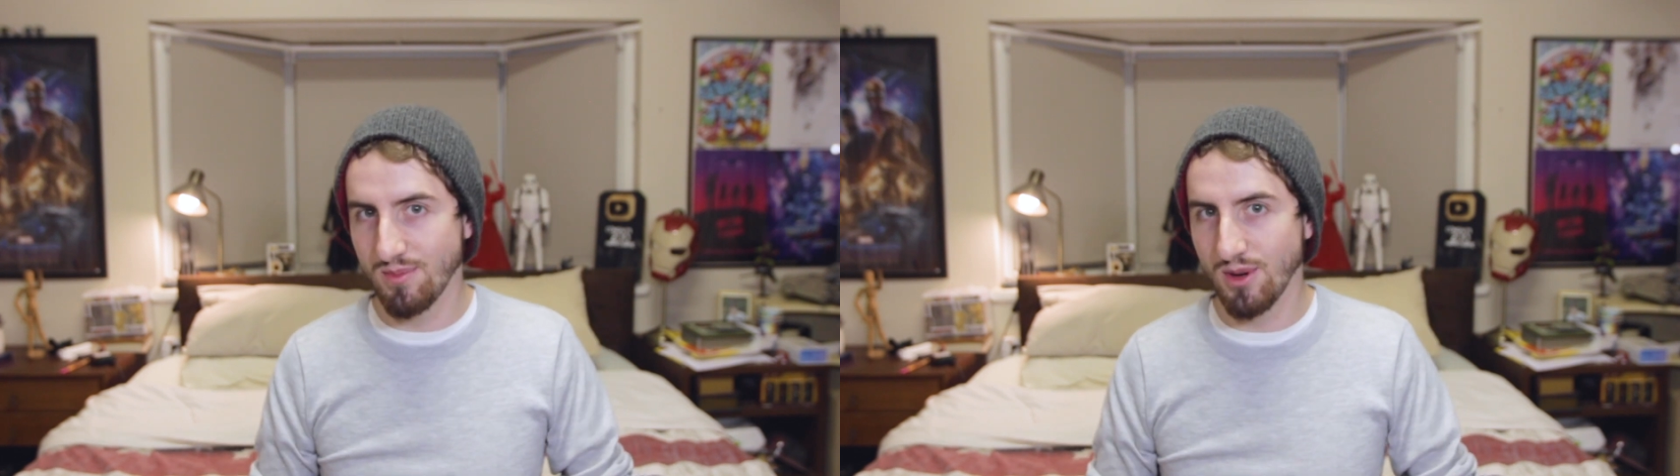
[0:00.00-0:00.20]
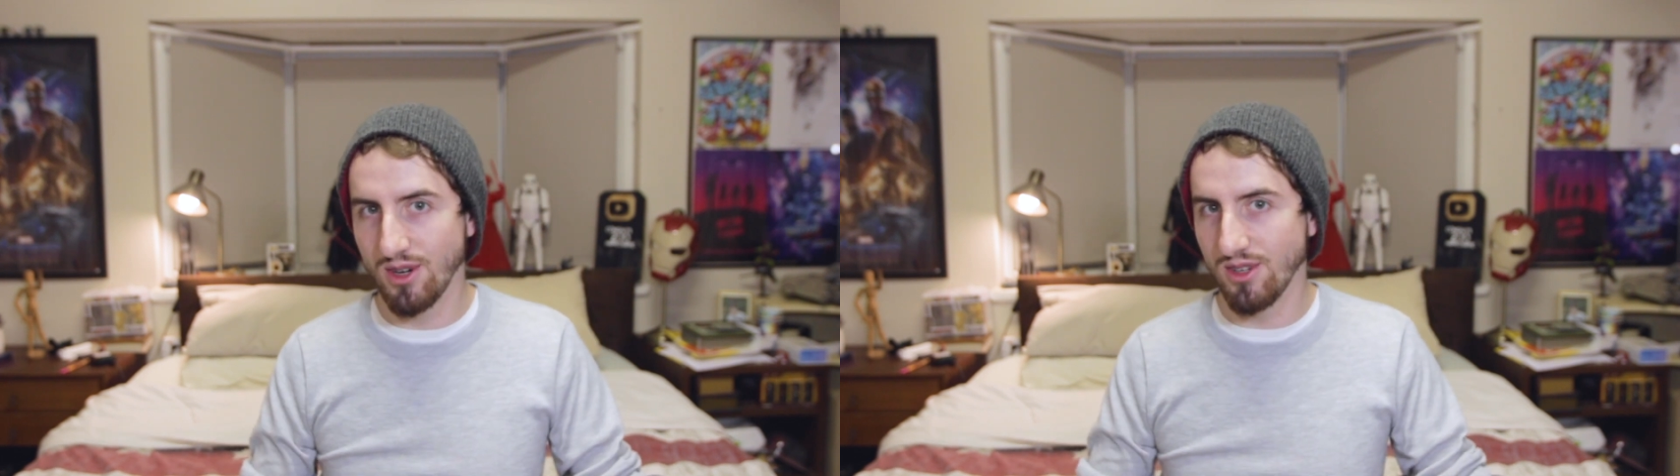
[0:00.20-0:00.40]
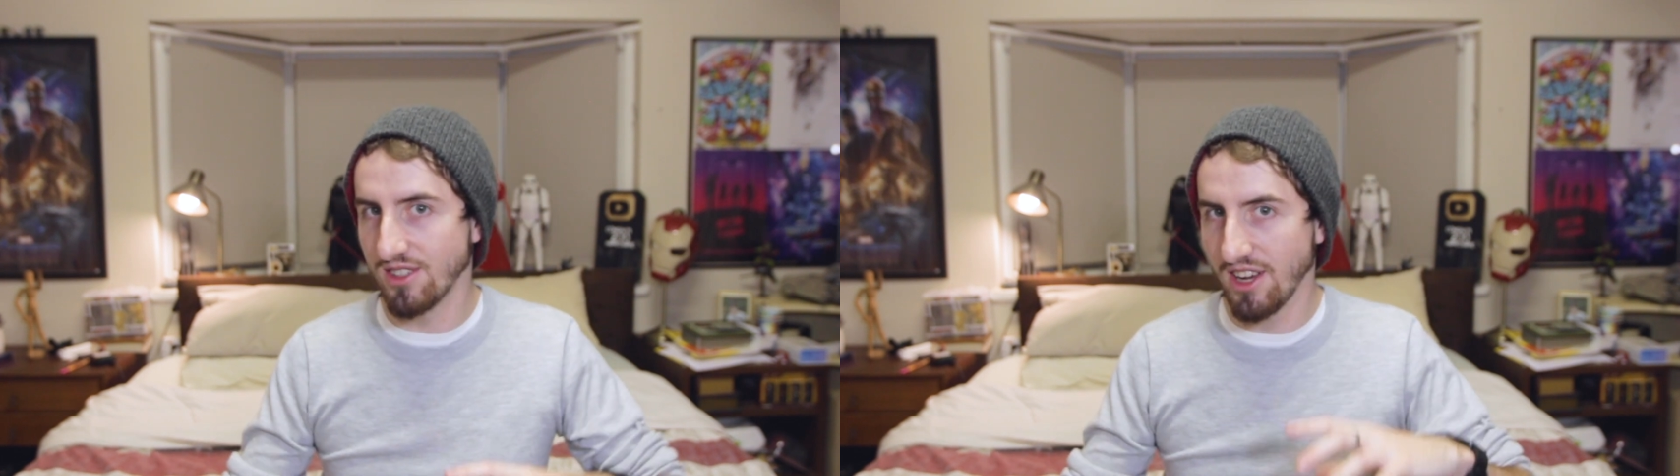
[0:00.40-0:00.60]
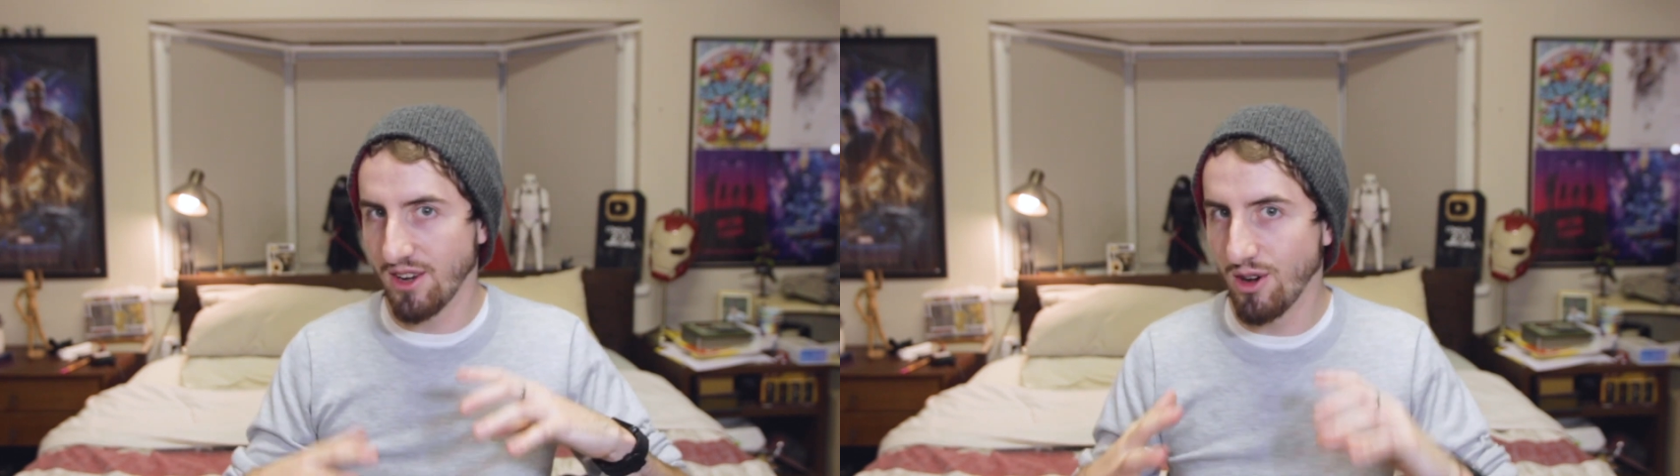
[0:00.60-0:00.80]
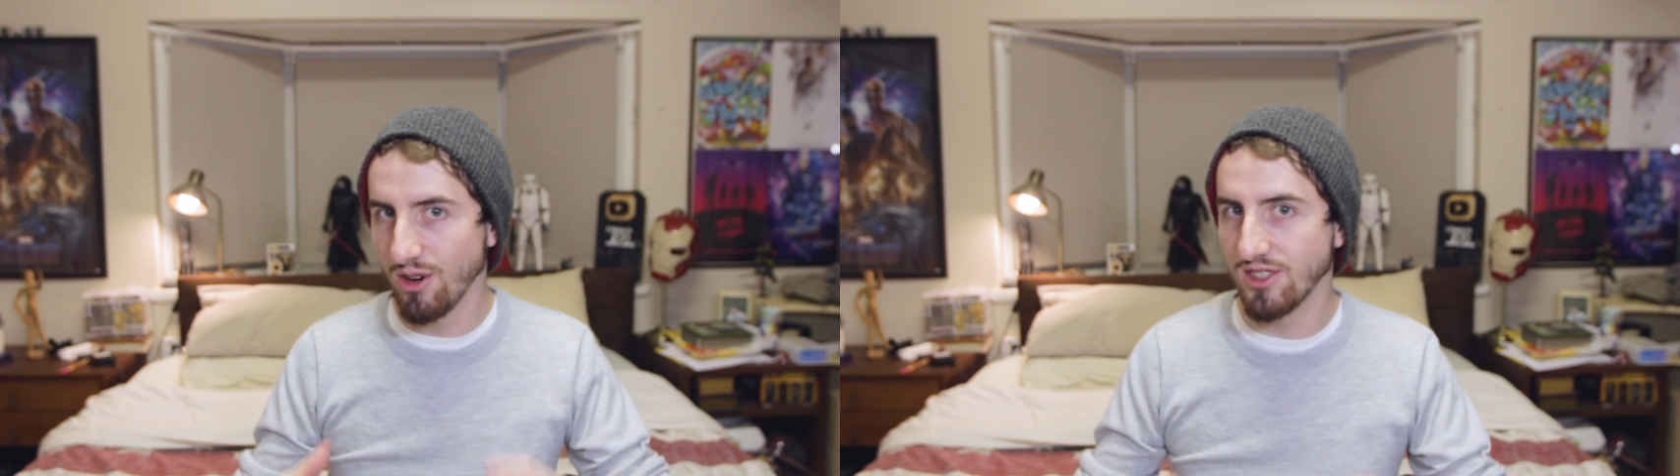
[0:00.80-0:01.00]
because I
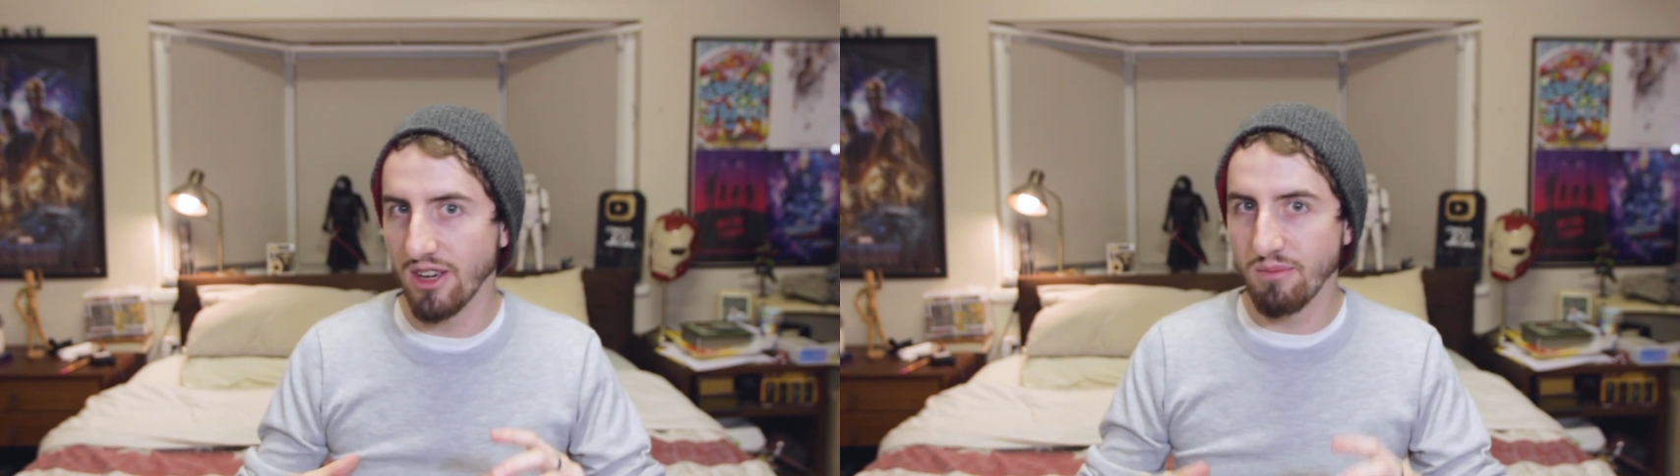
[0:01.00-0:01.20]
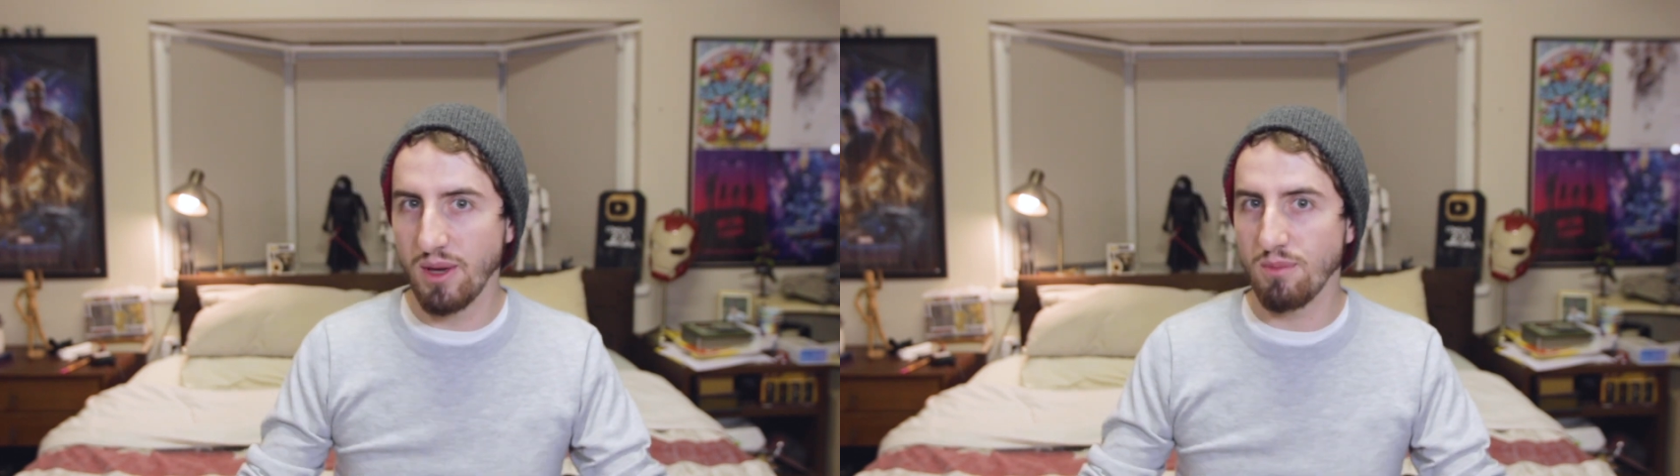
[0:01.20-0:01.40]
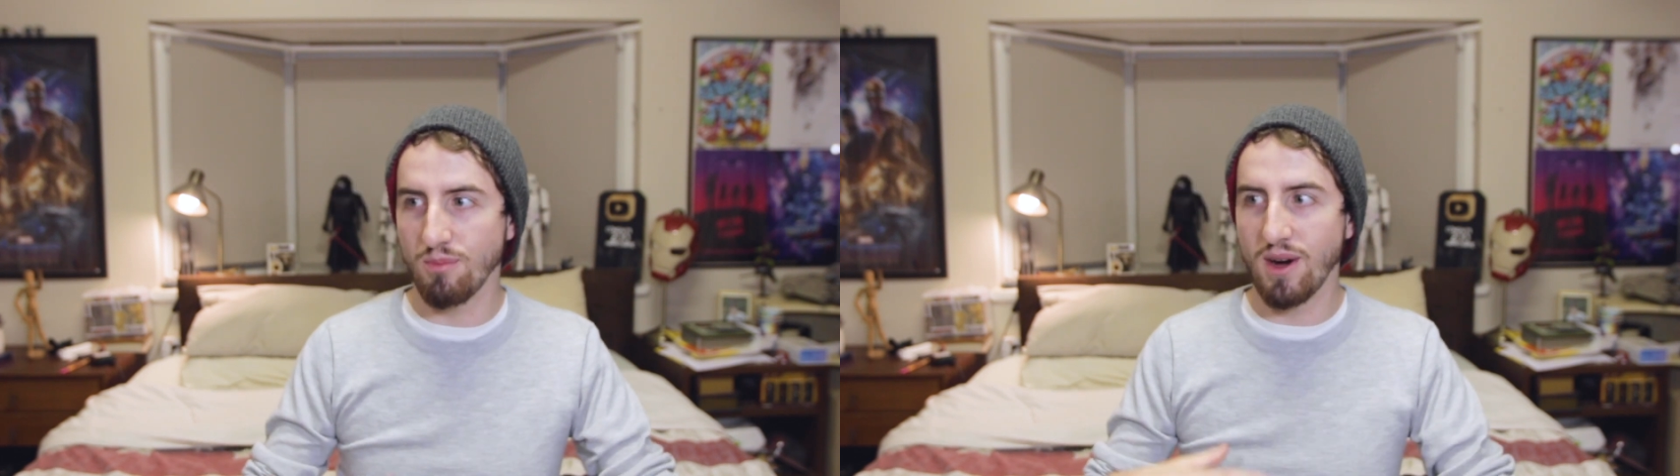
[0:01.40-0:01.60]
know some people